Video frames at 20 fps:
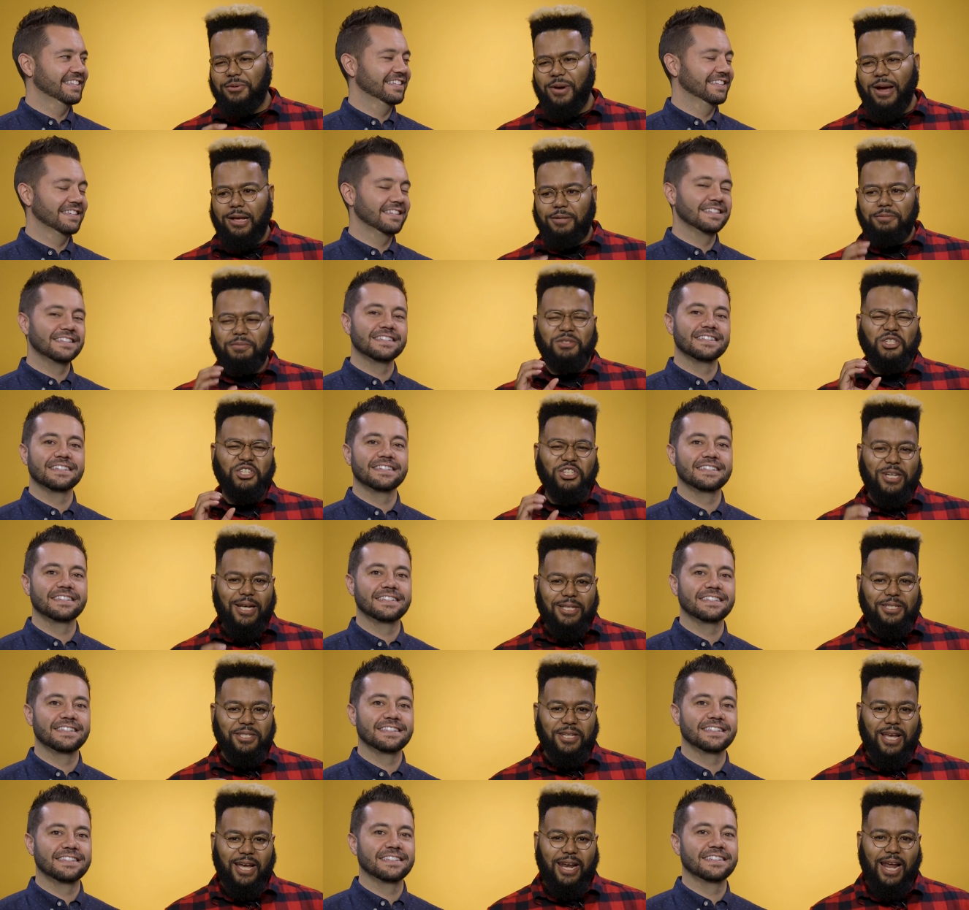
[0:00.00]
Speaker 1: grasp
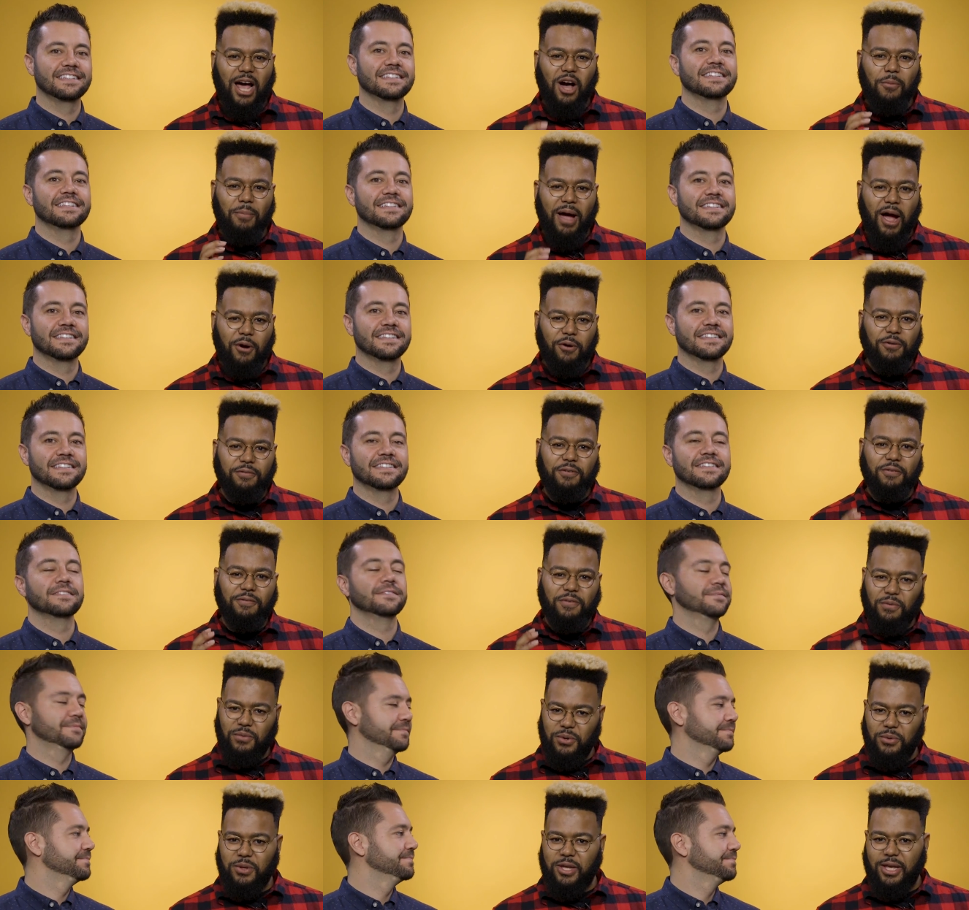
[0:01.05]
just yet how powerful
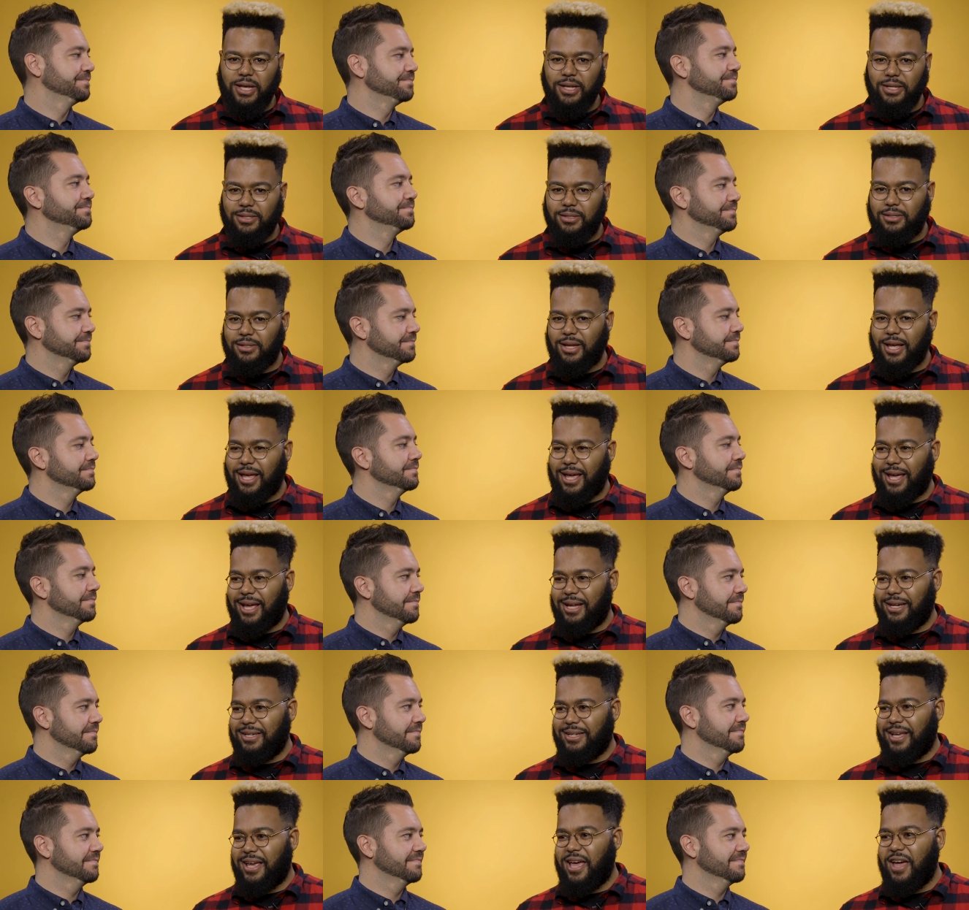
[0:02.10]
Farouk is,
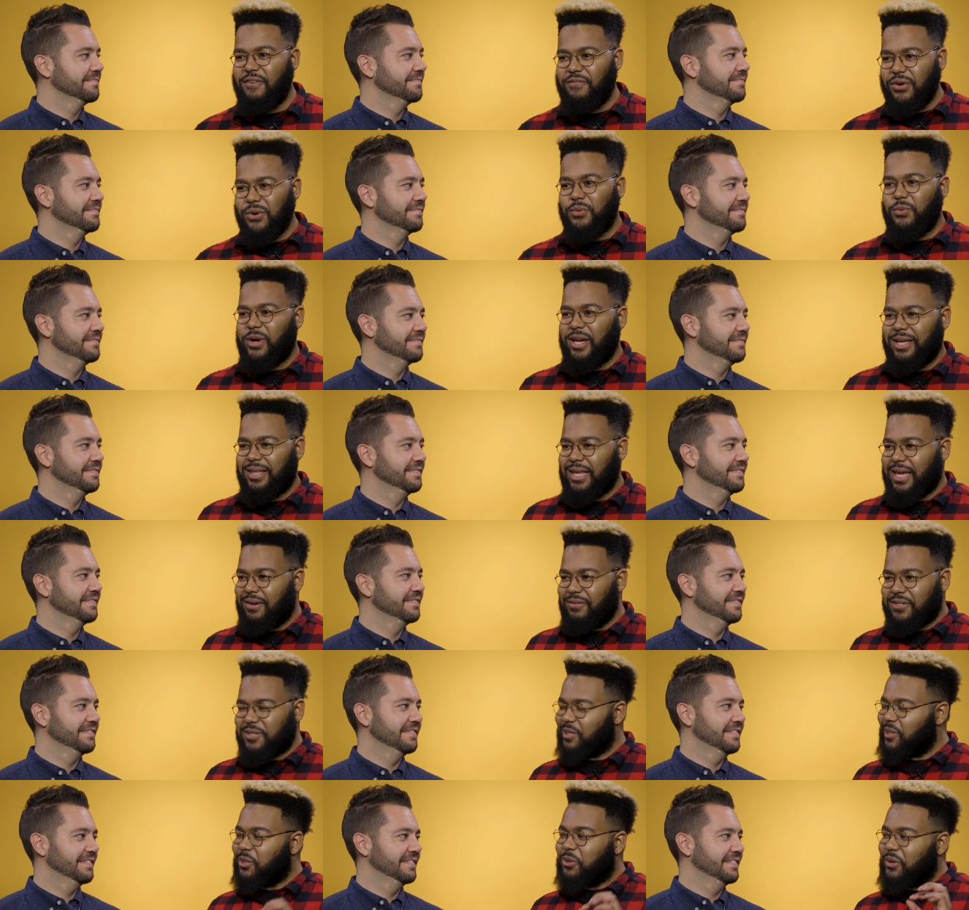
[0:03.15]
and every week they give
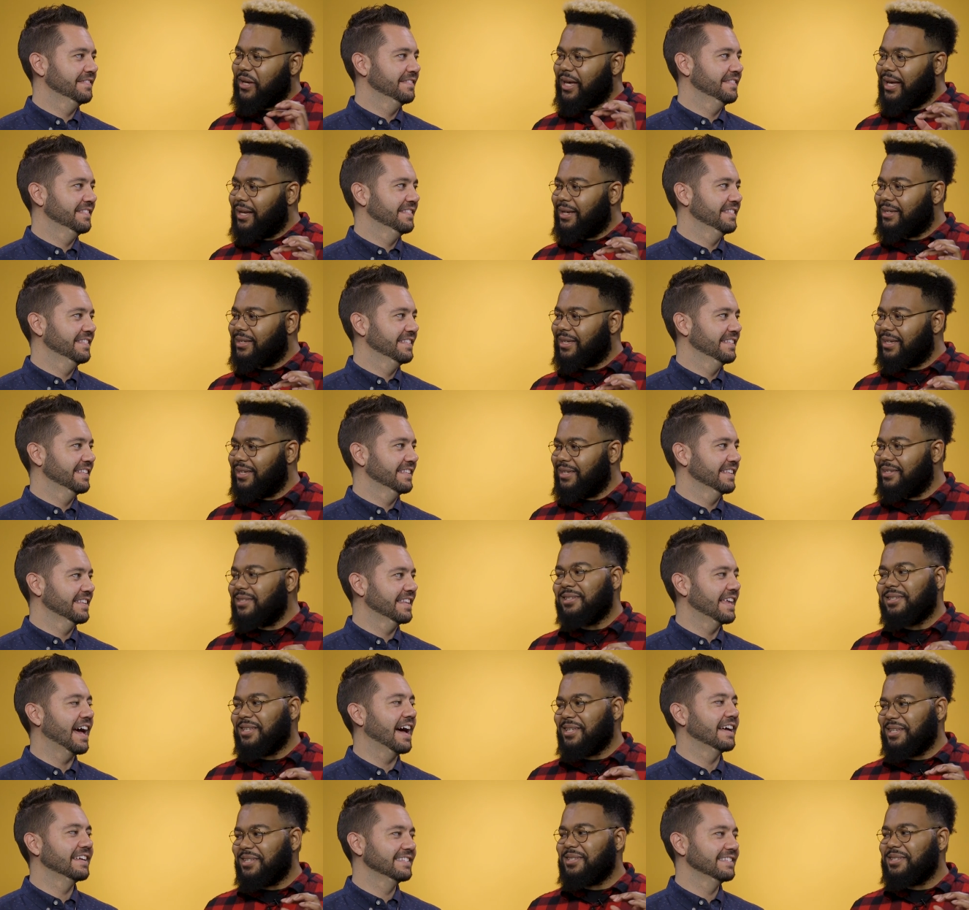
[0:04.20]
us a little hint. He's